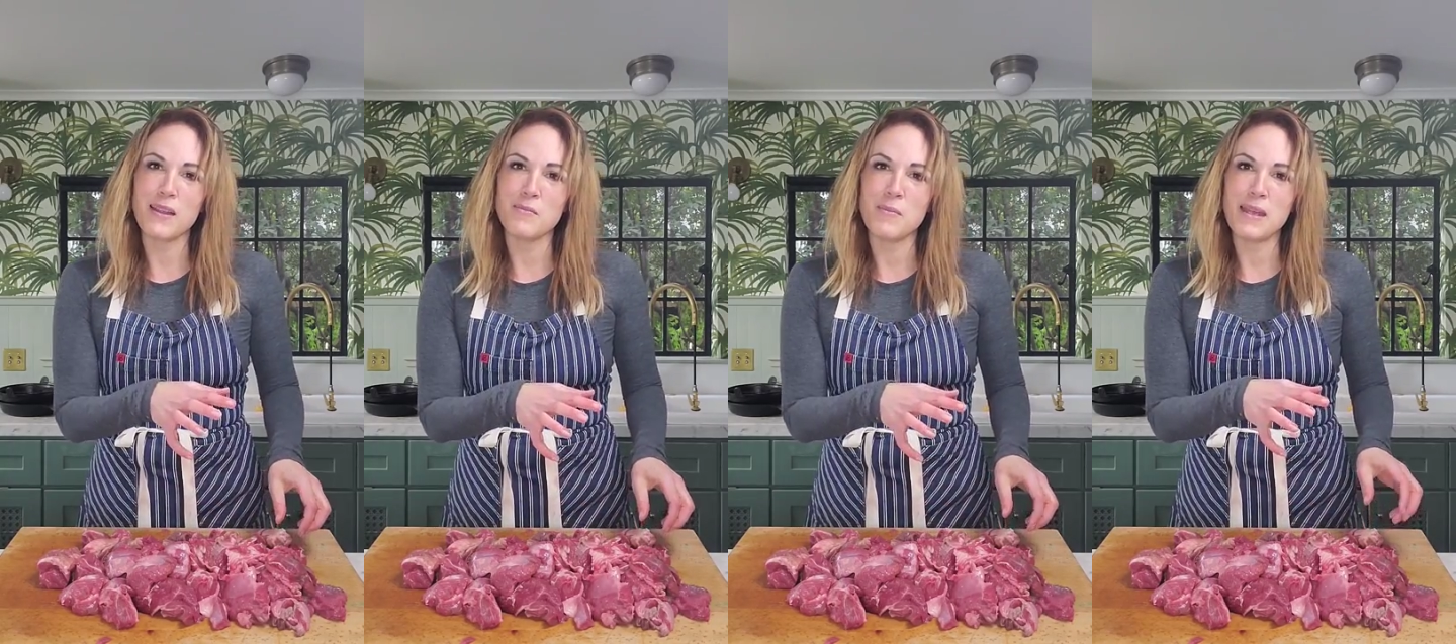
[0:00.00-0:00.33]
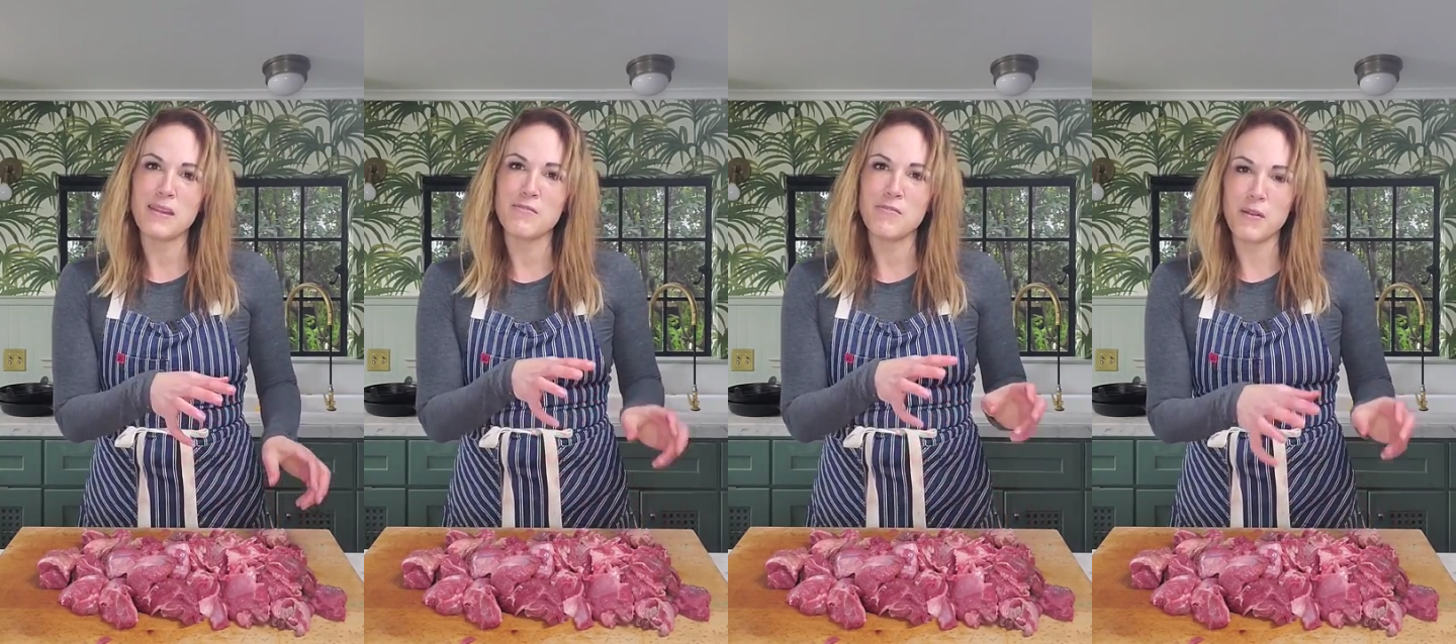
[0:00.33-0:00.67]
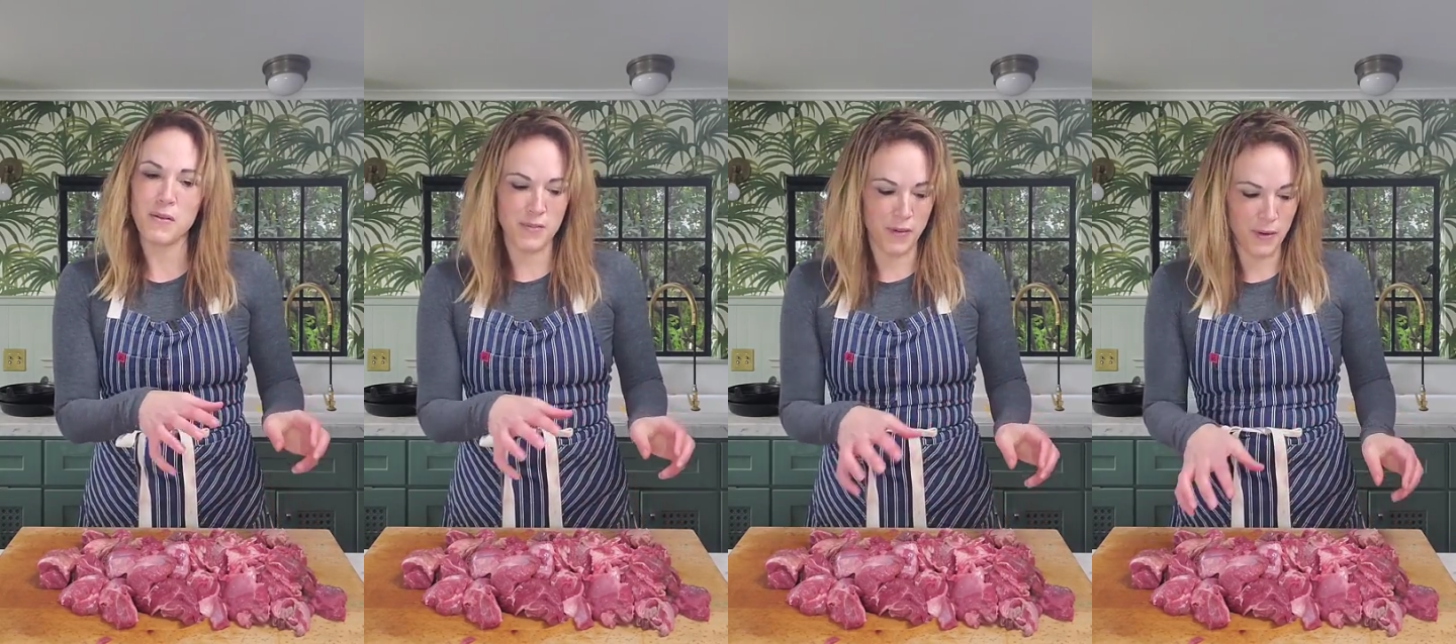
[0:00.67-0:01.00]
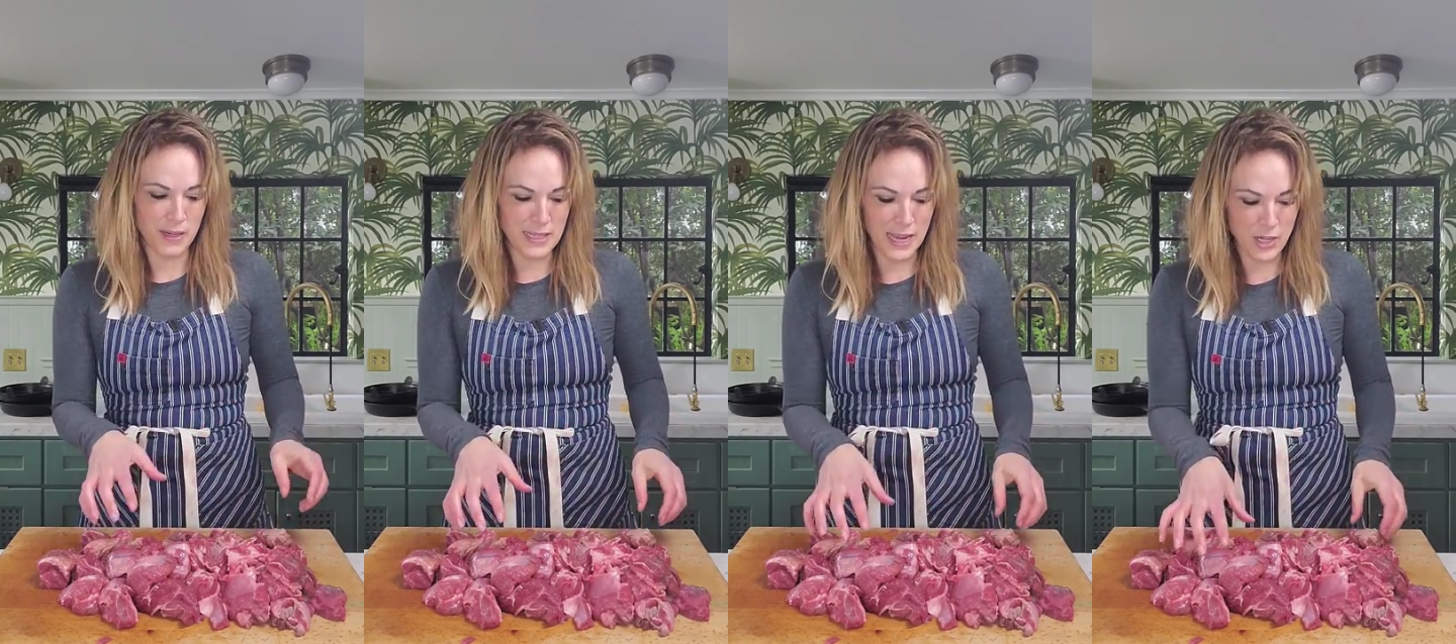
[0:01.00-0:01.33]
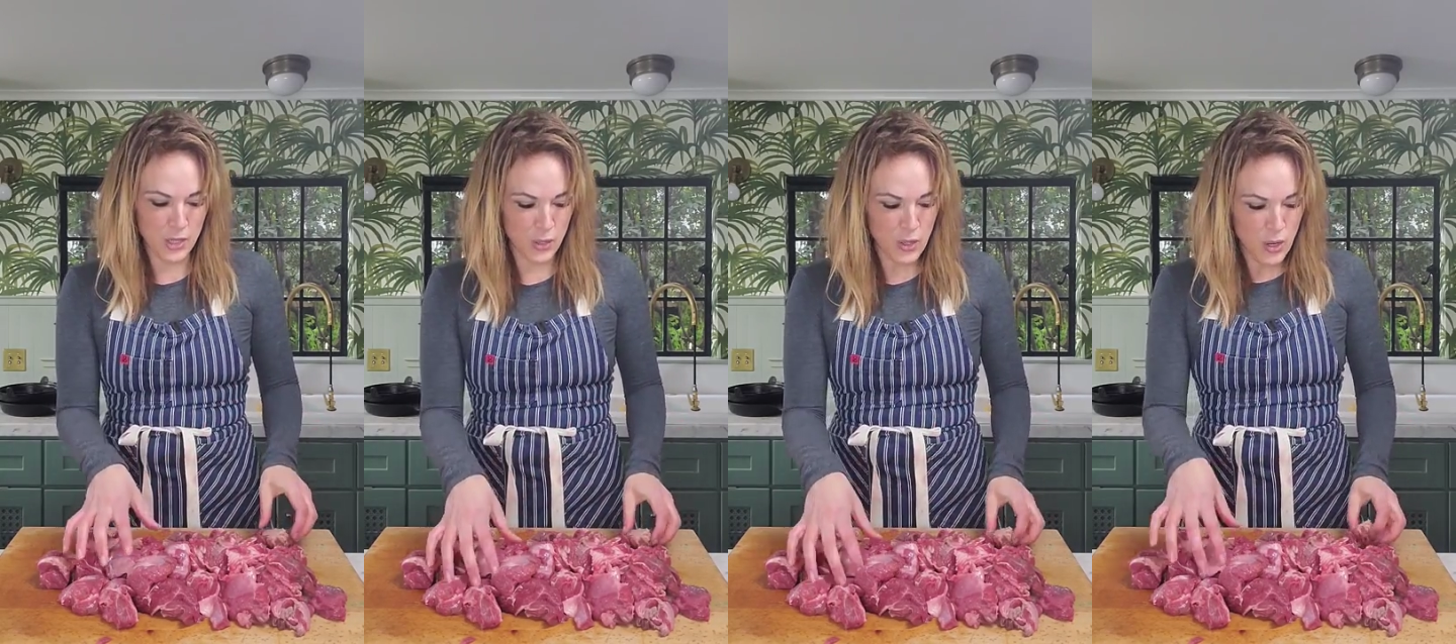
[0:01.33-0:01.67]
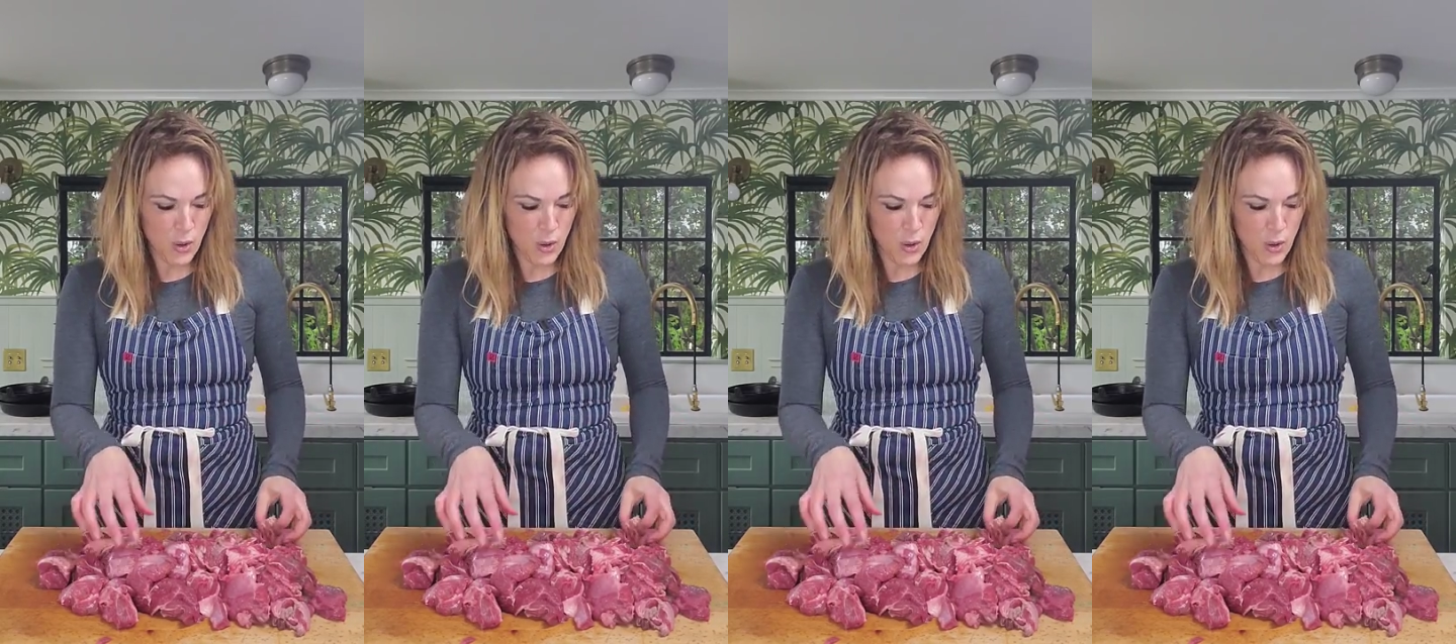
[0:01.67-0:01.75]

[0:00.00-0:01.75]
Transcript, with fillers: and make it very, very tender.